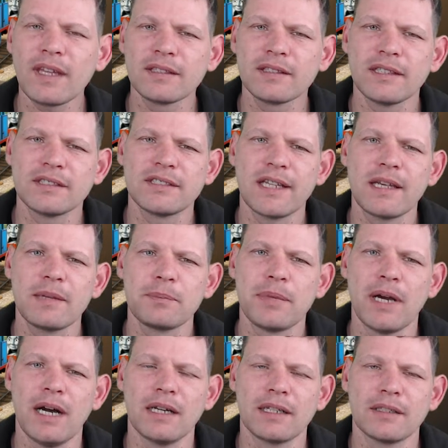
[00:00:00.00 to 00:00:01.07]
The second
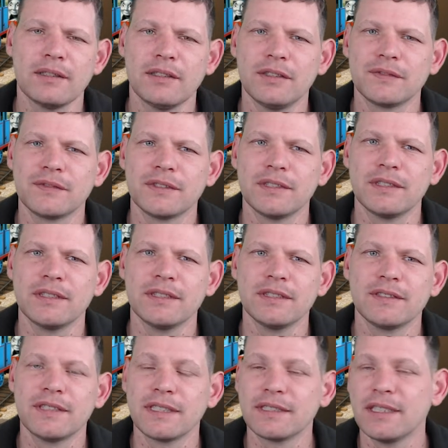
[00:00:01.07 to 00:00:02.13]
part of the
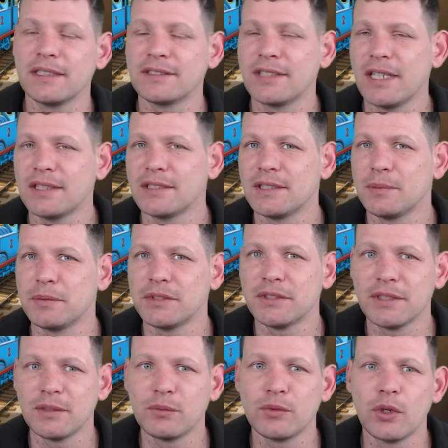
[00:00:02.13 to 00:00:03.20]
thing that
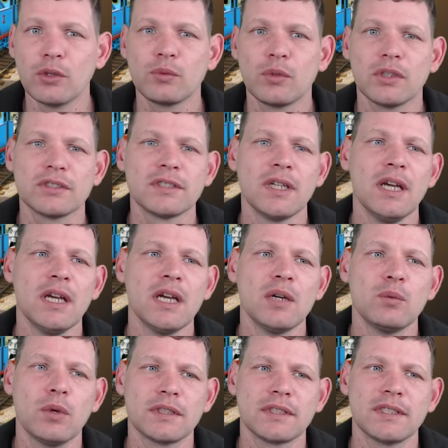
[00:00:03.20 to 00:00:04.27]
ChatGPT wrote was,
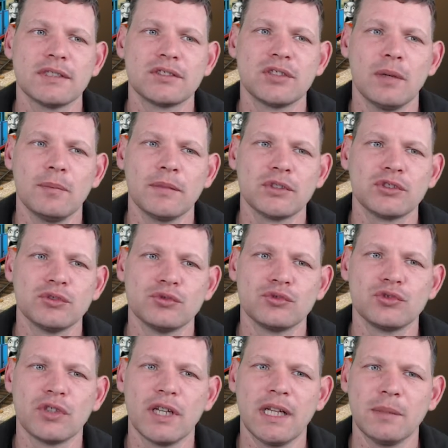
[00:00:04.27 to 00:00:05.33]
what did Thomas do
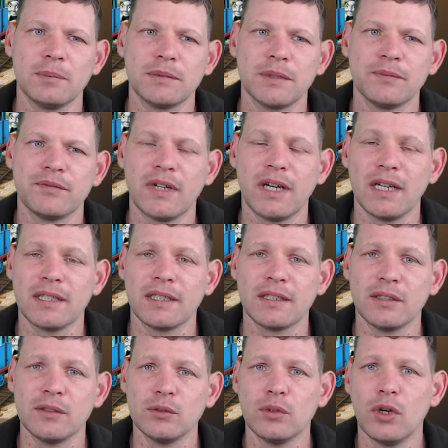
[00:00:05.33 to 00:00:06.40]
to help them find a
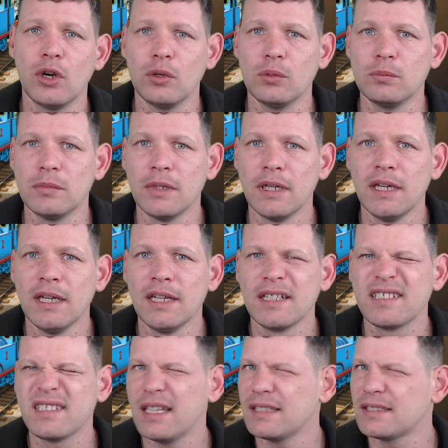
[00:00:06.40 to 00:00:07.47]
new home?
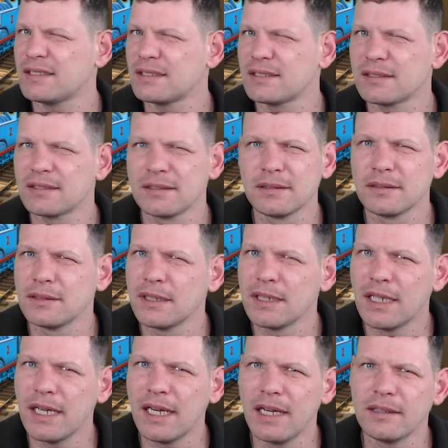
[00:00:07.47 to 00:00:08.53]
That's
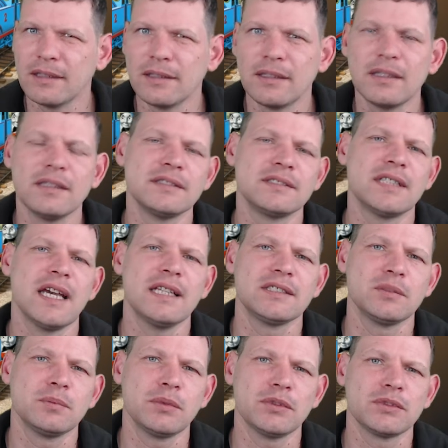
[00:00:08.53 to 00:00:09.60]
an
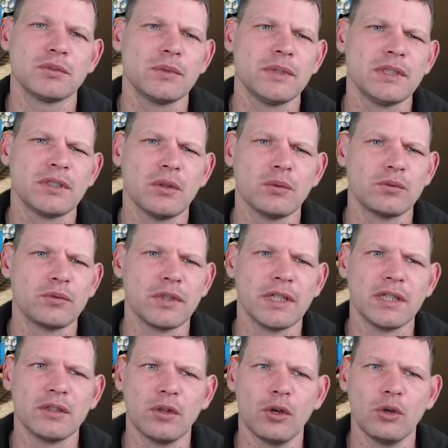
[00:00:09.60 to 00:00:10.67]
intangible. So we don't
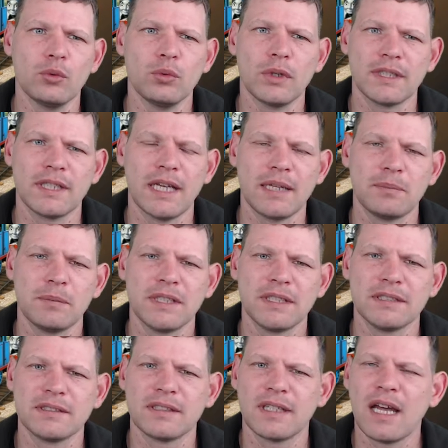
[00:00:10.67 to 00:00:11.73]
really know what that
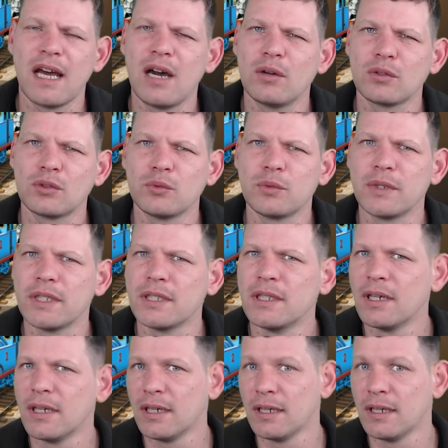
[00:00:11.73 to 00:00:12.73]
means, and how do we